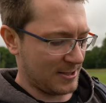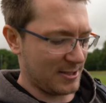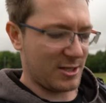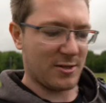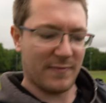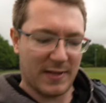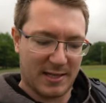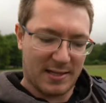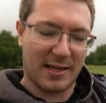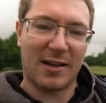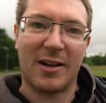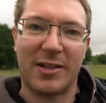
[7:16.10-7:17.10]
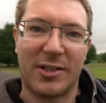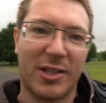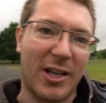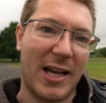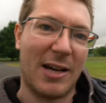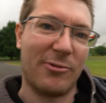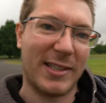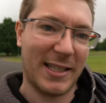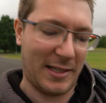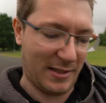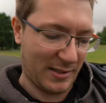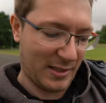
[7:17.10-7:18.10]
Shove this thing on and show you how
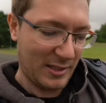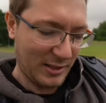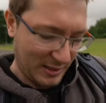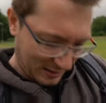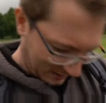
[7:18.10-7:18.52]
ridiculous I look.